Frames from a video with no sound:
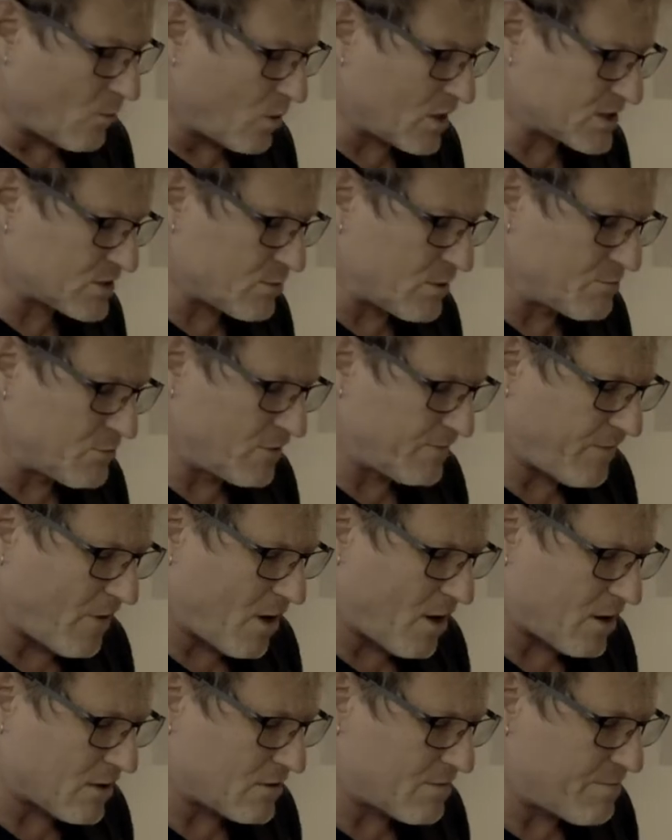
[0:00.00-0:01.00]
once we move
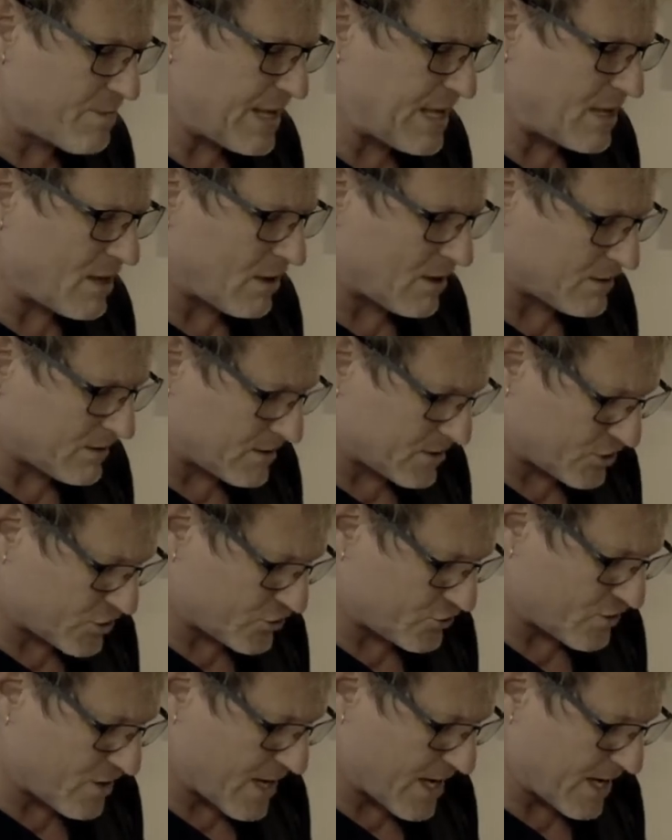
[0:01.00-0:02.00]
on beyond this
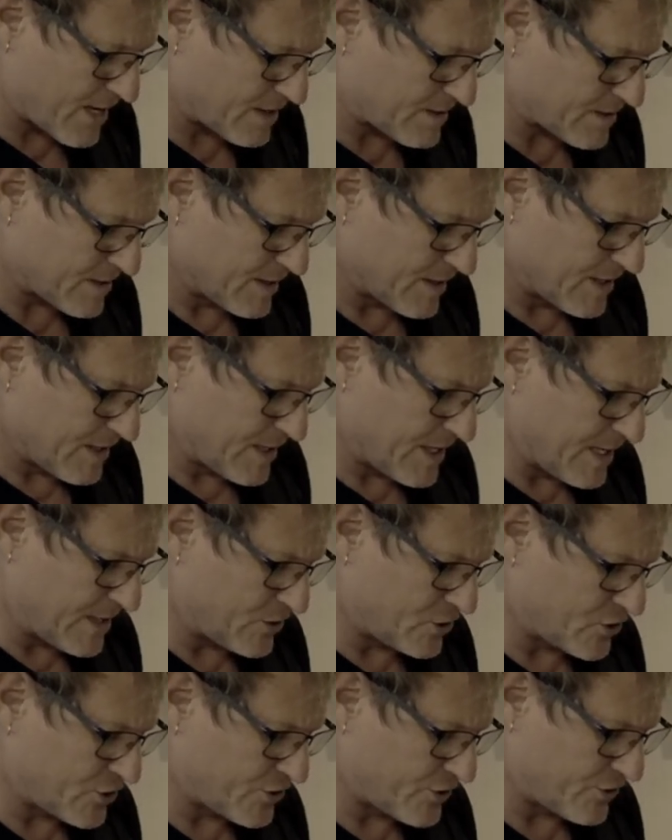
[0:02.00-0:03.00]
triad
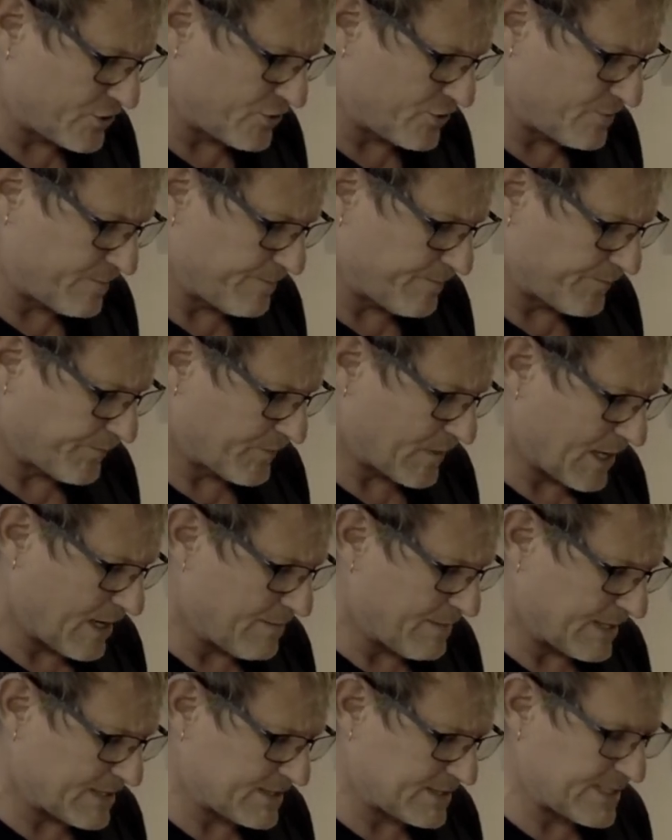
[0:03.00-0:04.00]
into
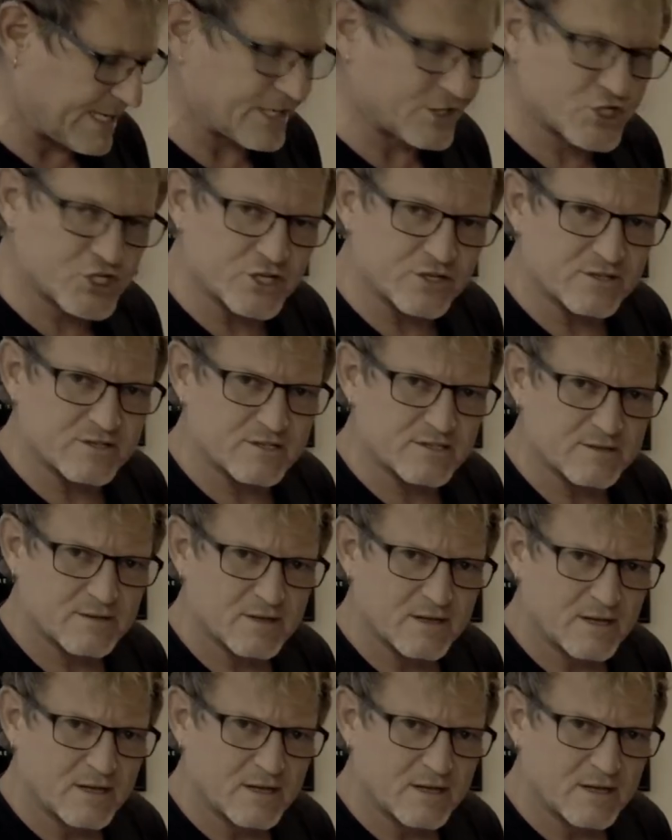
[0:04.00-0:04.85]
extensions,